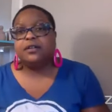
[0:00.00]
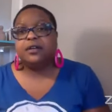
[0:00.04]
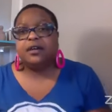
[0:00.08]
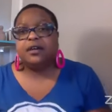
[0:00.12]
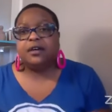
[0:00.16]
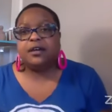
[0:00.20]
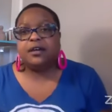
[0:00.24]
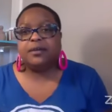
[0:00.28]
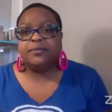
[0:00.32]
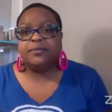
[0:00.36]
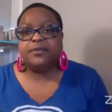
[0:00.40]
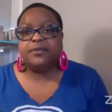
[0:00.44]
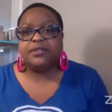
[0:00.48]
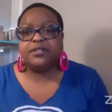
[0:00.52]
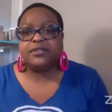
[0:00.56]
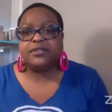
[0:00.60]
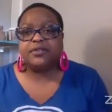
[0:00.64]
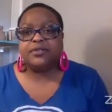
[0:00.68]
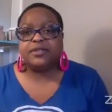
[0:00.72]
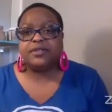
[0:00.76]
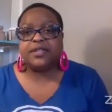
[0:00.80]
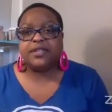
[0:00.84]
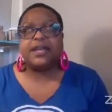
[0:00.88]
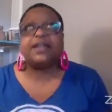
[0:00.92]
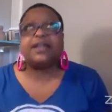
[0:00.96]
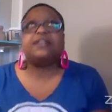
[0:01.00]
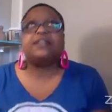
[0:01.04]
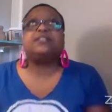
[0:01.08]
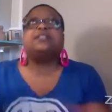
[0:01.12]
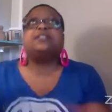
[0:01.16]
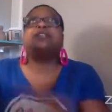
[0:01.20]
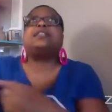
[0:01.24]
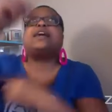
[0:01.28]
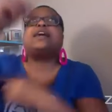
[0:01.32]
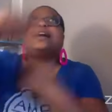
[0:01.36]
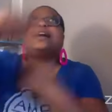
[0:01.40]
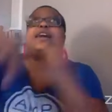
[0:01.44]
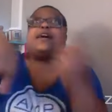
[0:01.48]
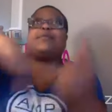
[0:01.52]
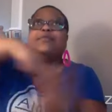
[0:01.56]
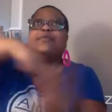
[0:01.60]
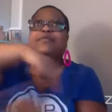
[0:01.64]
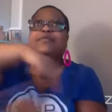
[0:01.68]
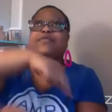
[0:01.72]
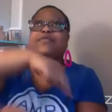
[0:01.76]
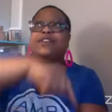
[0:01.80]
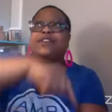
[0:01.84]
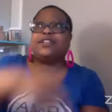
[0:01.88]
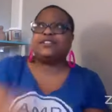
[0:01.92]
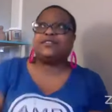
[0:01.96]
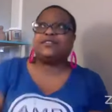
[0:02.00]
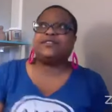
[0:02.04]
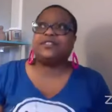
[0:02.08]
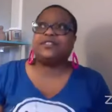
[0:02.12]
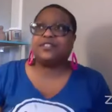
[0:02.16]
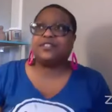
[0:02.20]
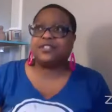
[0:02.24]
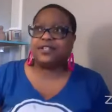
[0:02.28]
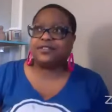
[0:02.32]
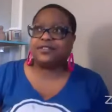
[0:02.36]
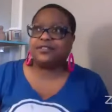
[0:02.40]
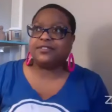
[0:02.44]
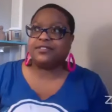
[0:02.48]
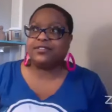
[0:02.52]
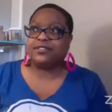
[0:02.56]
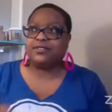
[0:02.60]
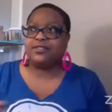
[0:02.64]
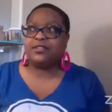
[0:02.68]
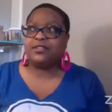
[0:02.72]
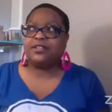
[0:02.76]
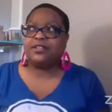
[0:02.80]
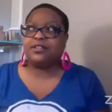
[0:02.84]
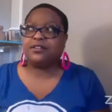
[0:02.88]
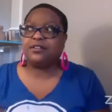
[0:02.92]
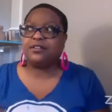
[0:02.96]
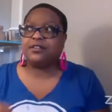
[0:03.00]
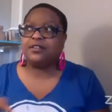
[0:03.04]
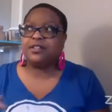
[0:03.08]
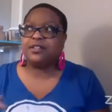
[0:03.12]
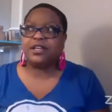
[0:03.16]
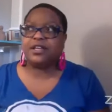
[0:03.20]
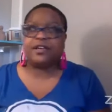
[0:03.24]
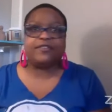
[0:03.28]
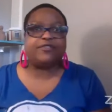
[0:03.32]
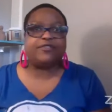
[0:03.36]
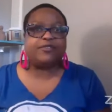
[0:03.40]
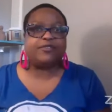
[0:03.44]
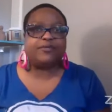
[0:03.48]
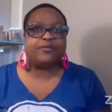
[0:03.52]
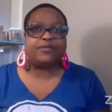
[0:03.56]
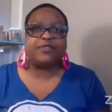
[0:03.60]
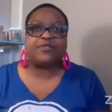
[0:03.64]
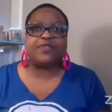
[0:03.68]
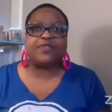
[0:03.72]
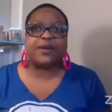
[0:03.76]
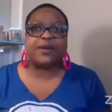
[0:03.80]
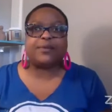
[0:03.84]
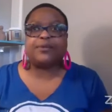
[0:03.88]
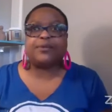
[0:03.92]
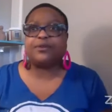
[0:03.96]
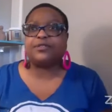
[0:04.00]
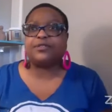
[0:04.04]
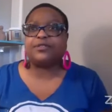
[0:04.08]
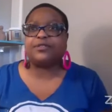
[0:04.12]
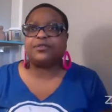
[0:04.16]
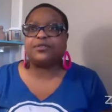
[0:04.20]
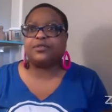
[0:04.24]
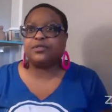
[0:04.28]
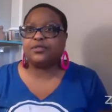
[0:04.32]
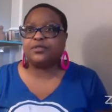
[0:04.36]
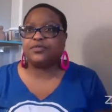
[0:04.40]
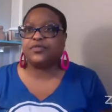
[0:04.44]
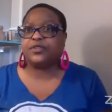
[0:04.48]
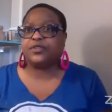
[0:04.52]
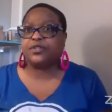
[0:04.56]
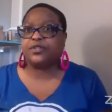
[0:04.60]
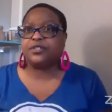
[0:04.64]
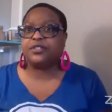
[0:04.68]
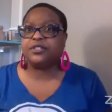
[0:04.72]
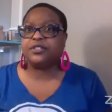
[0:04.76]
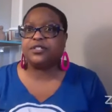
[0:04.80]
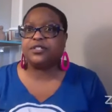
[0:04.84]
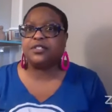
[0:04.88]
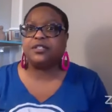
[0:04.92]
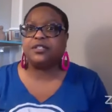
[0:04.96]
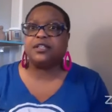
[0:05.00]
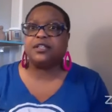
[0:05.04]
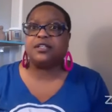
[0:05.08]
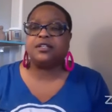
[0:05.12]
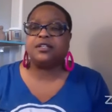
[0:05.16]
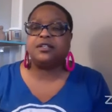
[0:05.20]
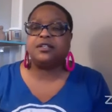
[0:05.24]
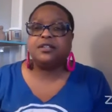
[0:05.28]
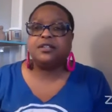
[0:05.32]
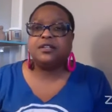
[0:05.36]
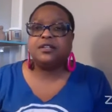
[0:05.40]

um, and doing that. Actually, that happened vice versa. I was doing the clay from the fabric stores first, and then